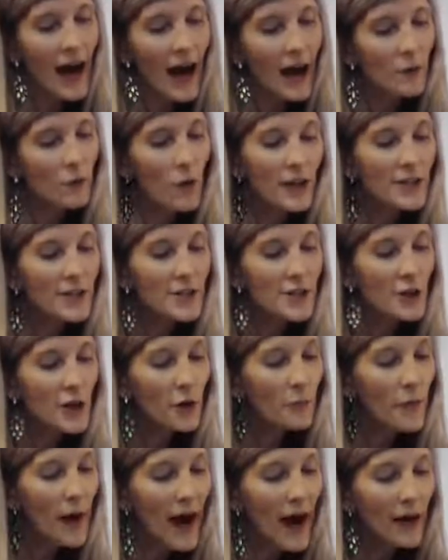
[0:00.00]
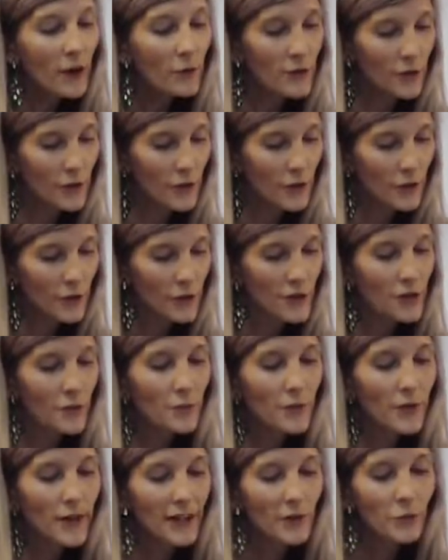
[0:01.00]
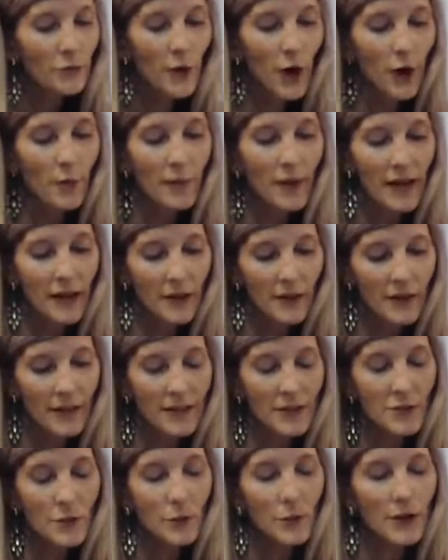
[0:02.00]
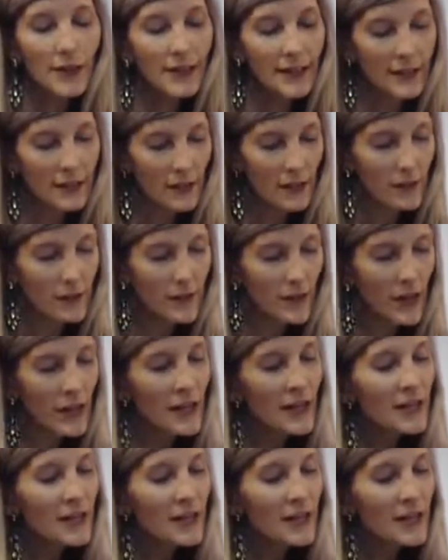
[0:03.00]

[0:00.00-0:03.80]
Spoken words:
I wanted to go back with her to the place where our parents were killed,